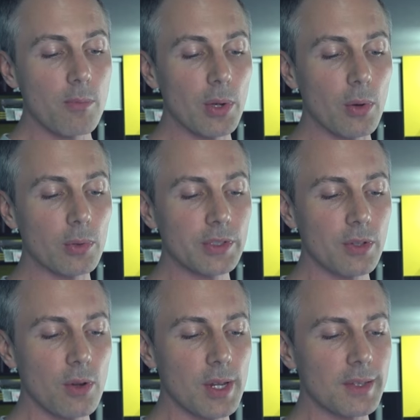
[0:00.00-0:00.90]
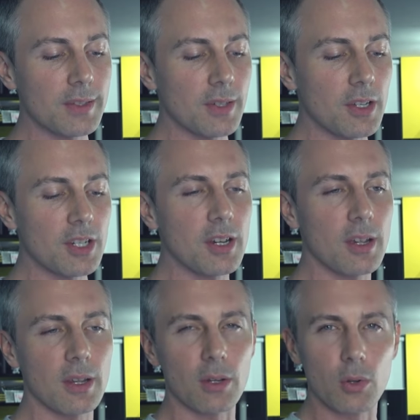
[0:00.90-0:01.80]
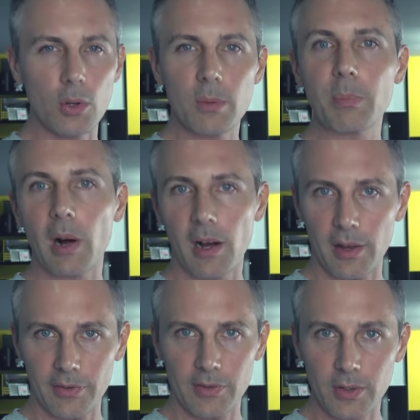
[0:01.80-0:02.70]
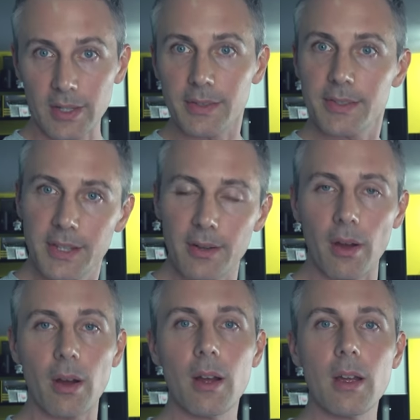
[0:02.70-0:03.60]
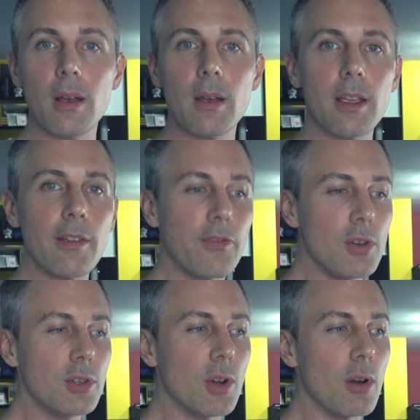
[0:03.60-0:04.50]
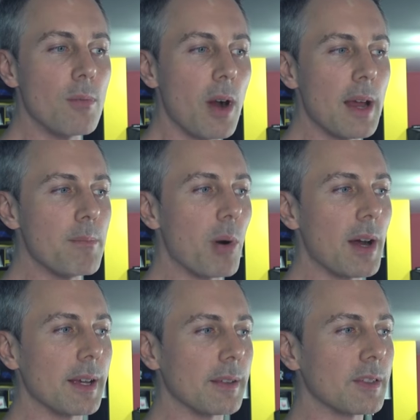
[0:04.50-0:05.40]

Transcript: but also it's such a good path to consider if you don't mind buying